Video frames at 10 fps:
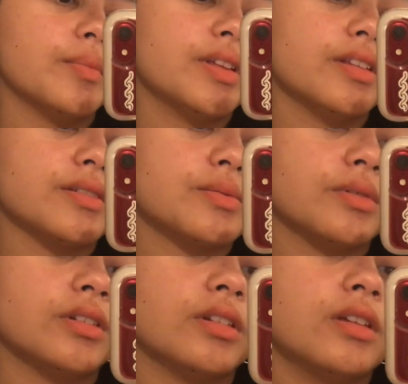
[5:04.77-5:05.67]
got me this
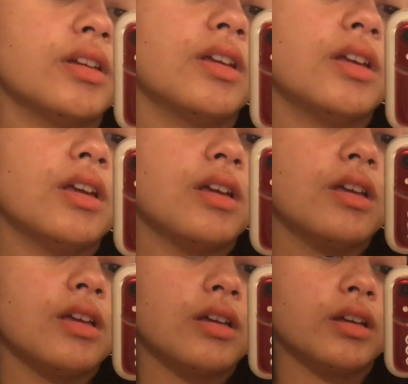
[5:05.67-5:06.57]
one,
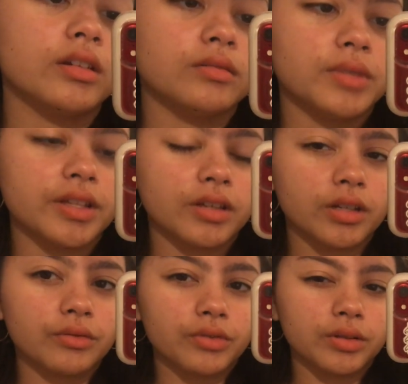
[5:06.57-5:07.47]
I
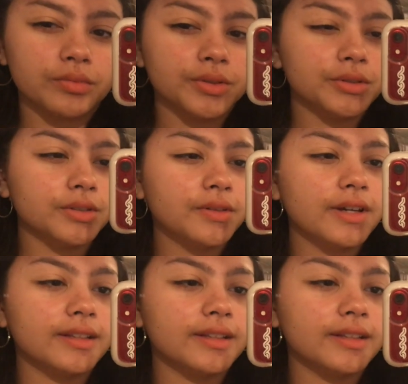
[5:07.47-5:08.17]
think from Lulu,